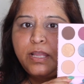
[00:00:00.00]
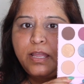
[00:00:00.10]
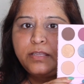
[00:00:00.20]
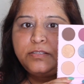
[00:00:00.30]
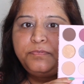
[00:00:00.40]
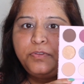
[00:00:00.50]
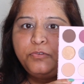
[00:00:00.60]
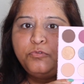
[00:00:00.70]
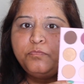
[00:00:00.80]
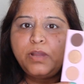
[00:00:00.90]
has
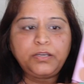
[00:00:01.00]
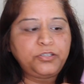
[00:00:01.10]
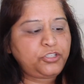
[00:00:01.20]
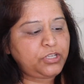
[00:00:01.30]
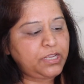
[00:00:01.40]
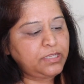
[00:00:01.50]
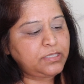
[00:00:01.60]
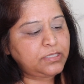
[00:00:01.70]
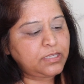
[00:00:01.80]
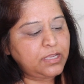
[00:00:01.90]
few matte
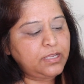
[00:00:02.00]
shades,